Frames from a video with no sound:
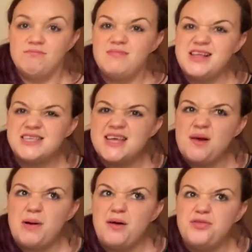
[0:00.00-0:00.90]
Let's say
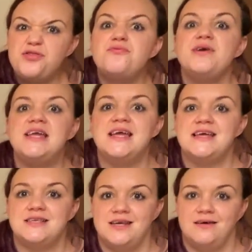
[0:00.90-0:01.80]
about 3
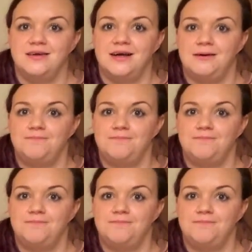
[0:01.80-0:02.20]
years younger.